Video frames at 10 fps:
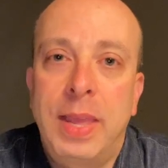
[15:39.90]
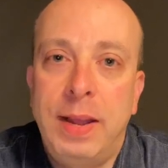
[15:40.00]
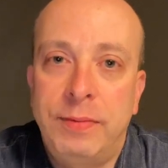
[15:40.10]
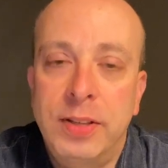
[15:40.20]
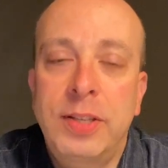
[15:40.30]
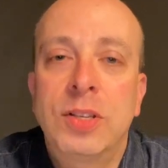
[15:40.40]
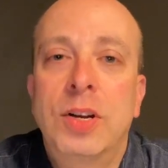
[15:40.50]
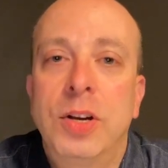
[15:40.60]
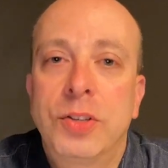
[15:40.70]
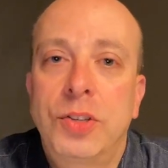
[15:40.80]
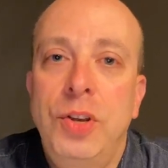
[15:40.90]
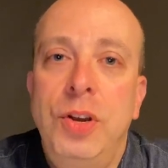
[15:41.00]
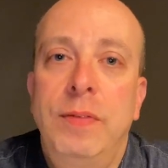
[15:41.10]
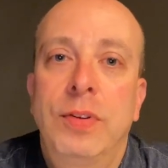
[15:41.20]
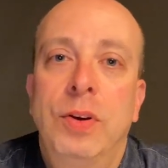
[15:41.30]
If this is a
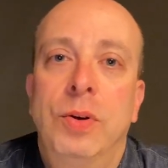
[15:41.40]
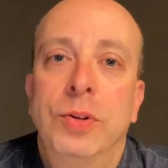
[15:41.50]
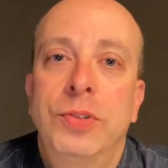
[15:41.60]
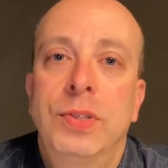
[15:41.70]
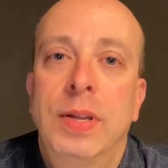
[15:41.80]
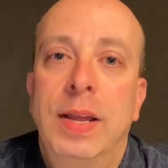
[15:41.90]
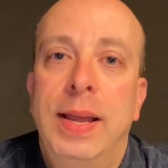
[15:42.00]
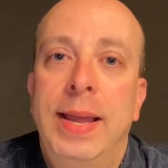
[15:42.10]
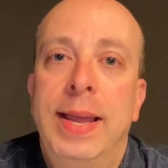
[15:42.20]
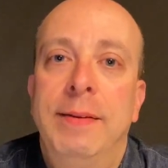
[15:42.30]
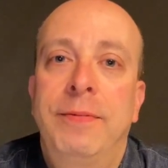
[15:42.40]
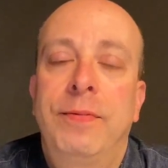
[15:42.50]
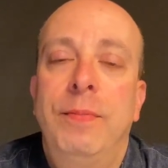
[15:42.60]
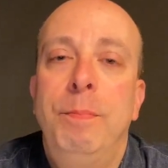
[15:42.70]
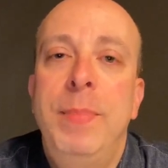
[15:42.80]
concern of yours, if
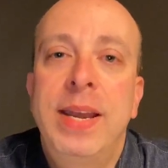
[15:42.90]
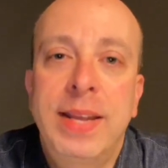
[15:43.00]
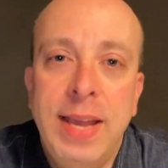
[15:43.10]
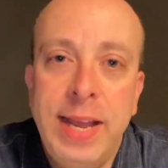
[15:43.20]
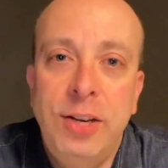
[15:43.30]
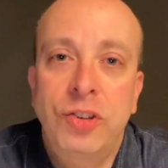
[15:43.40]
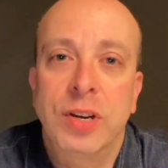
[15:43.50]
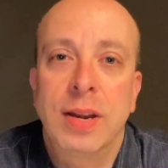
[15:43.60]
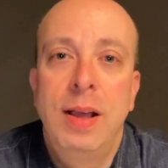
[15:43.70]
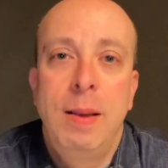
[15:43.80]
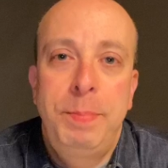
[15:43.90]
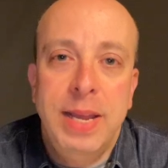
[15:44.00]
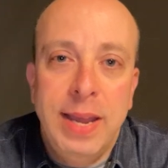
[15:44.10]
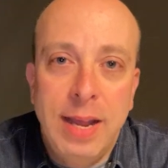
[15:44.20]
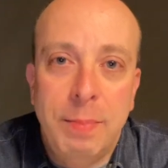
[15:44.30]
medication,
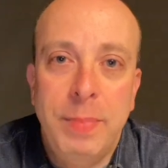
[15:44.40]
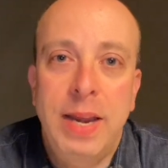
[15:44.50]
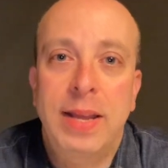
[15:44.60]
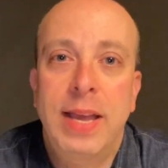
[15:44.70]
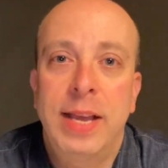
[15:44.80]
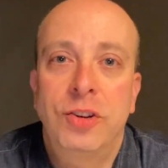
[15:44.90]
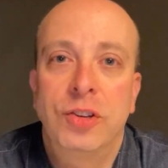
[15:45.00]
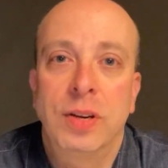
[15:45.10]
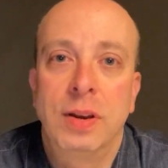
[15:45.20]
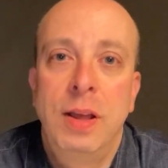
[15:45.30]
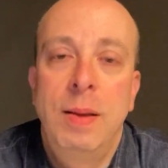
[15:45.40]
picking up medication,